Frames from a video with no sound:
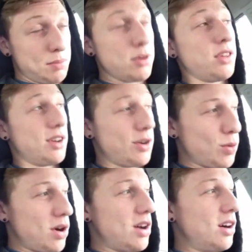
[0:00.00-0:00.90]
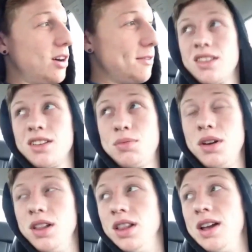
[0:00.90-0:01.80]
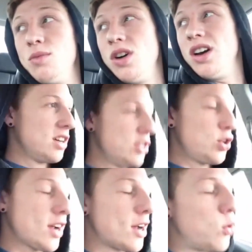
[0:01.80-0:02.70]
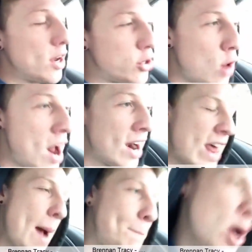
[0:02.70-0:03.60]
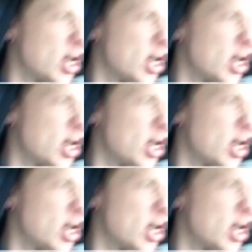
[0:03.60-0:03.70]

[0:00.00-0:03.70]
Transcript: To breathe underwater. That's pretty lame. Why? So I could quit drowning that